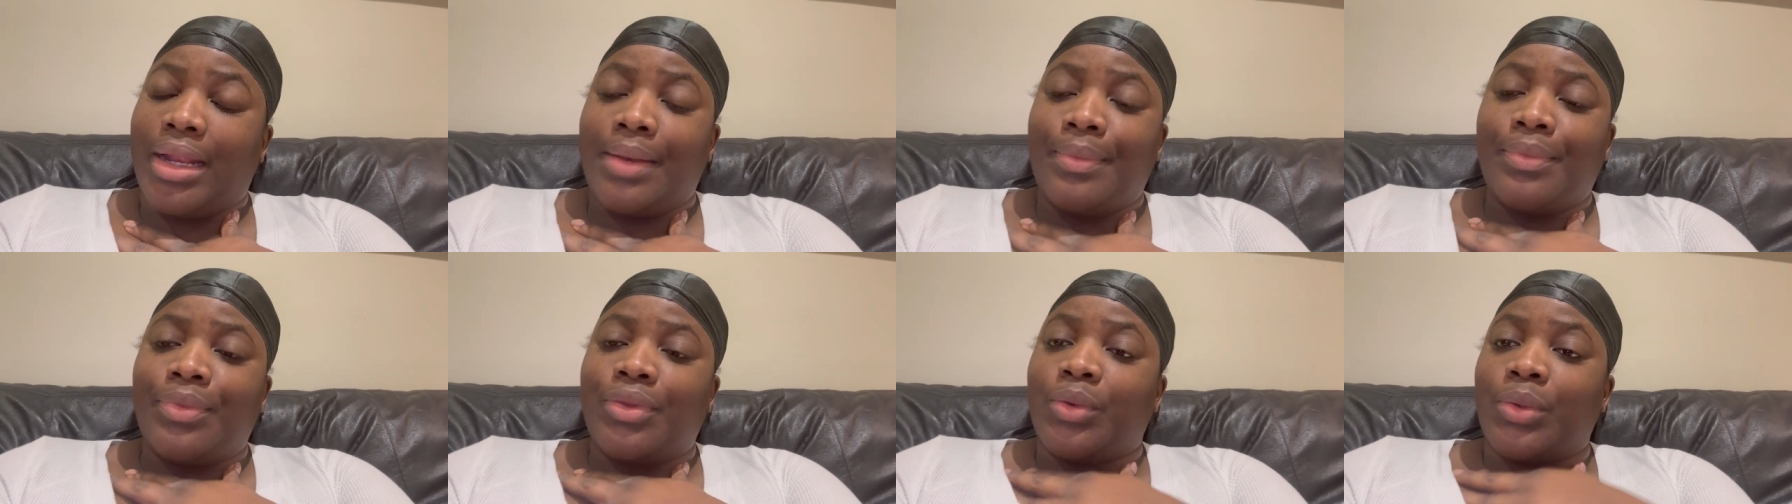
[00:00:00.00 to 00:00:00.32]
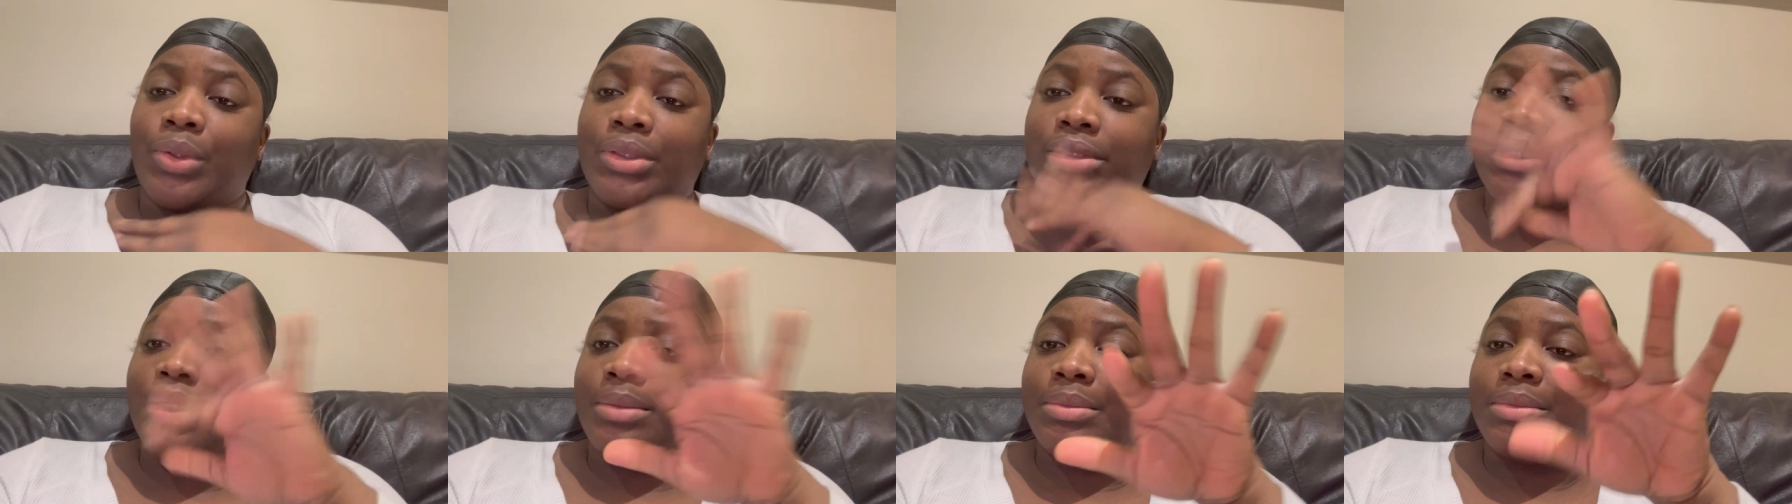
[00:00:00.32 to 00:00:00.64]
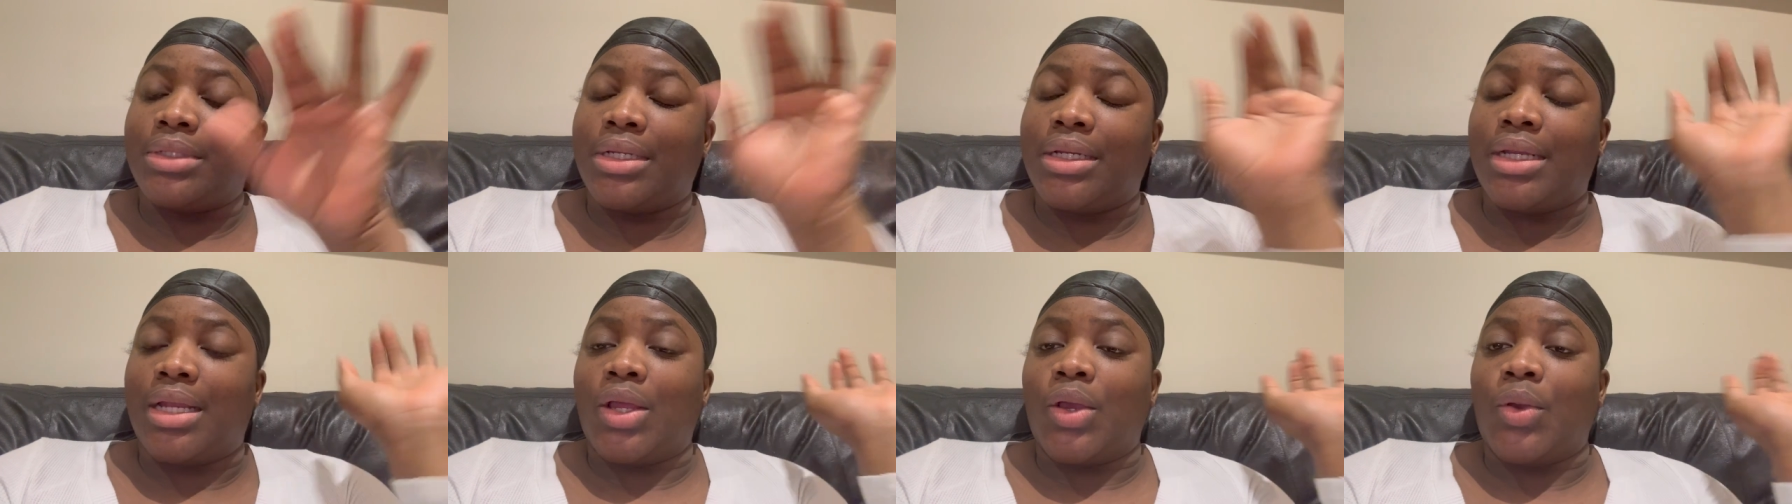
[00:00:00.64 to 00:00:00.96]
I'm doing something
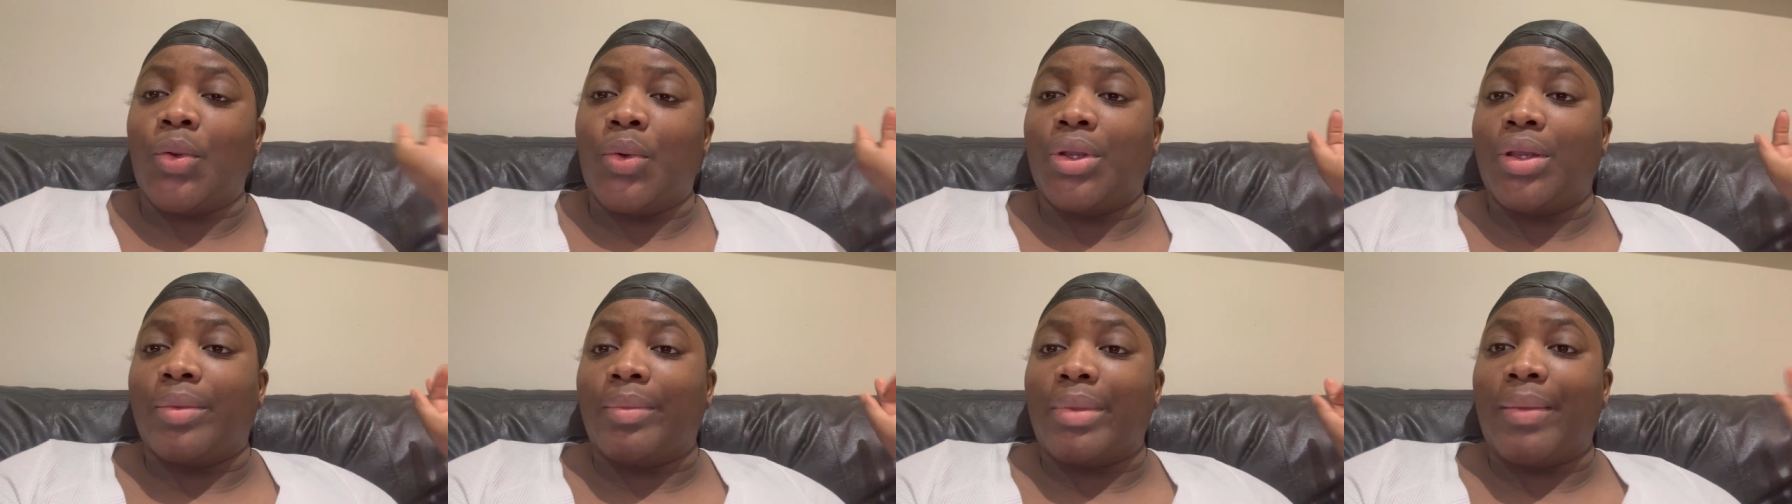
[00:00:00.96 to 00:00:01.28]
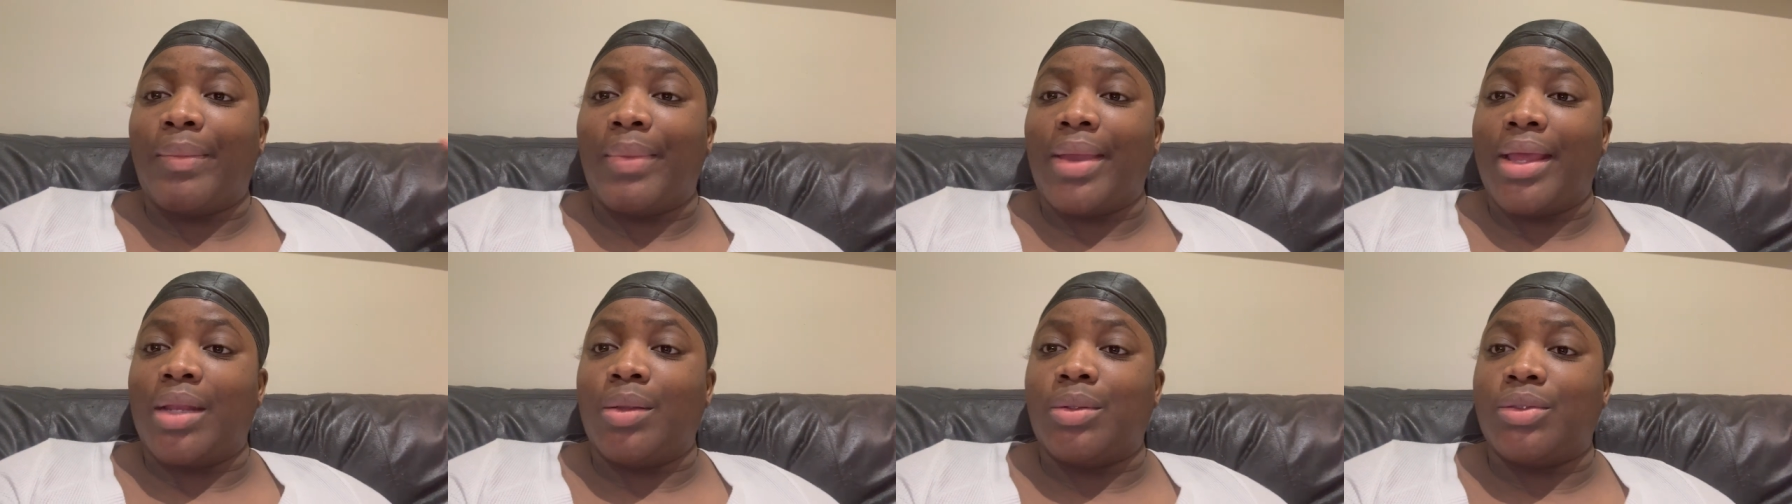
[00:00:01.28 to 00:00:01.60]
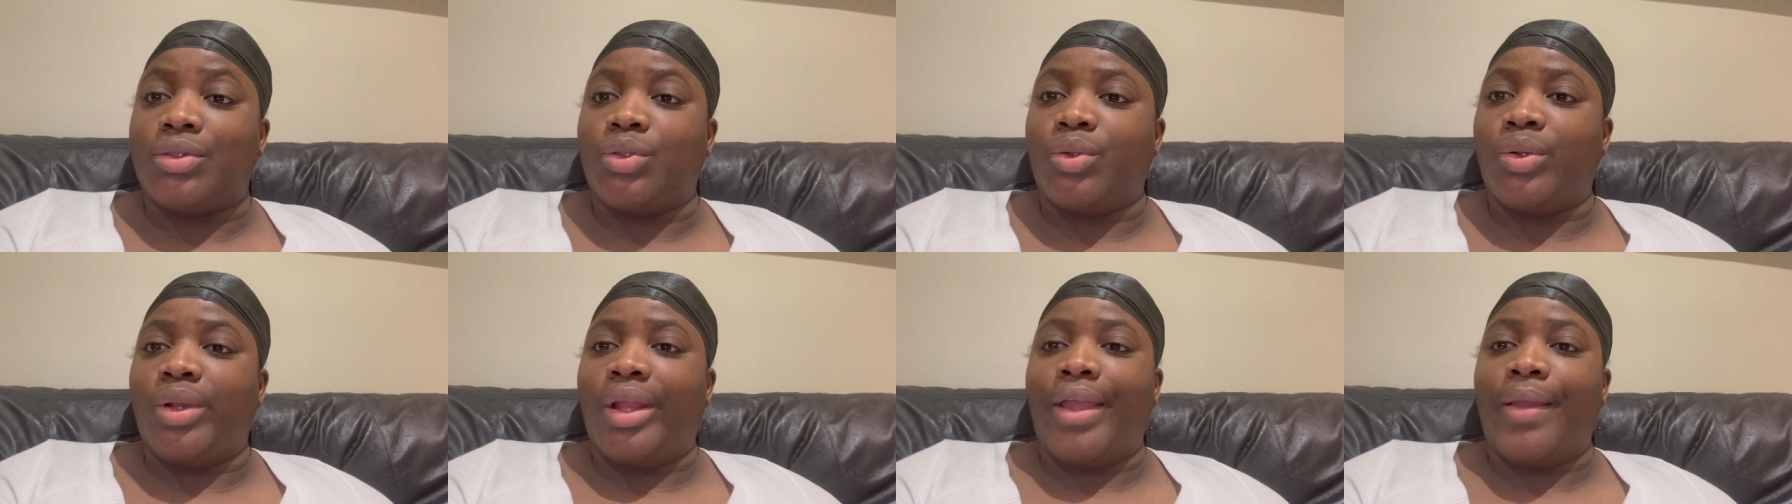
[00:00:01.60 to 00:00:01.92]
and I'm going to my bed. It was
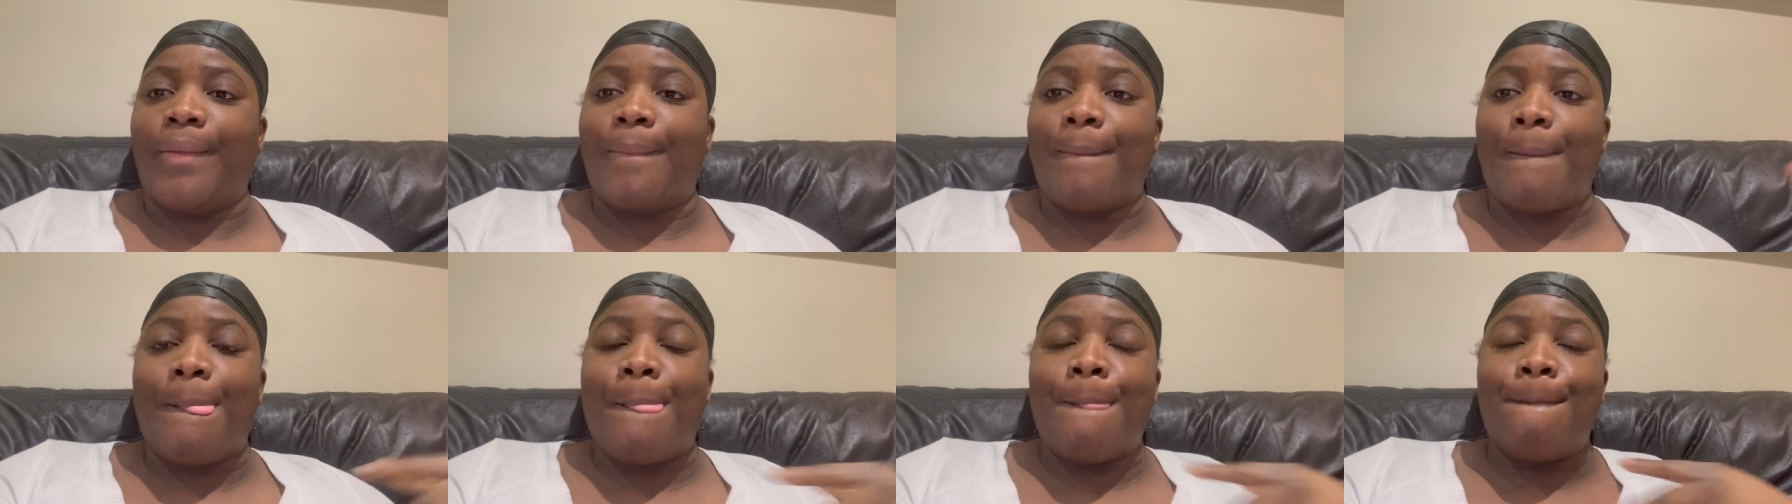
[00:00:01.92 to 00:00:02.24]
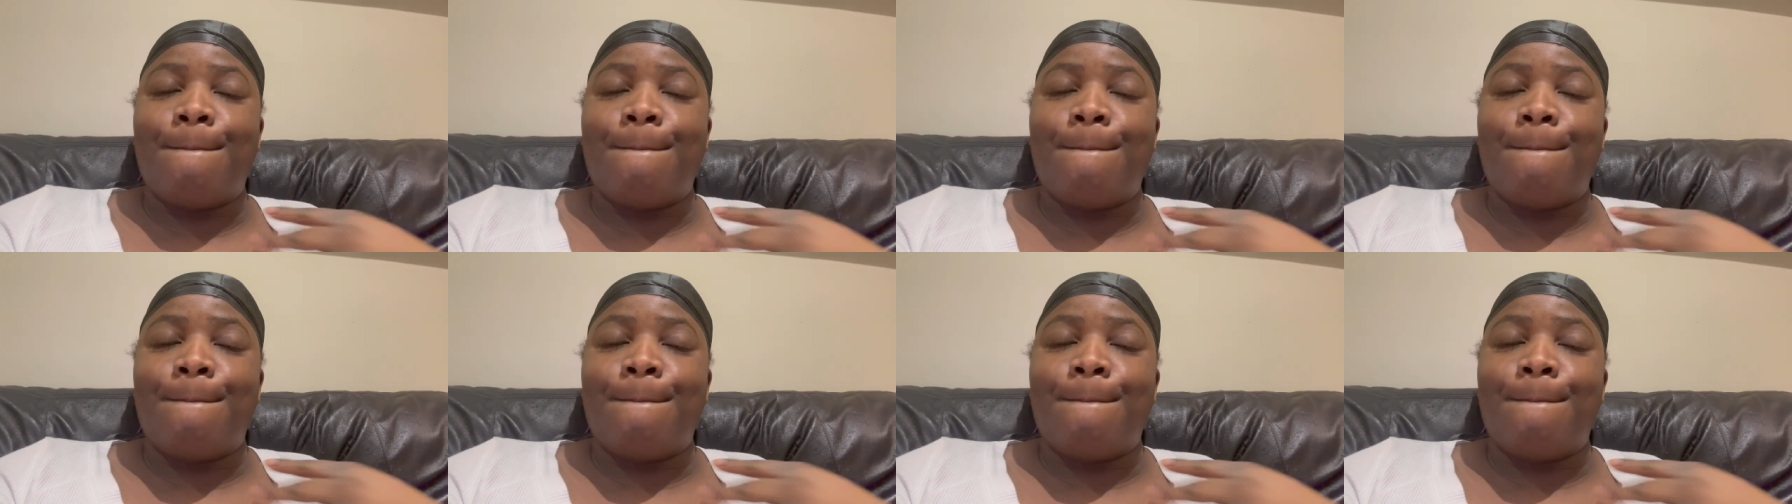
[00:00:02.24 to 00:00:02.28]
too late.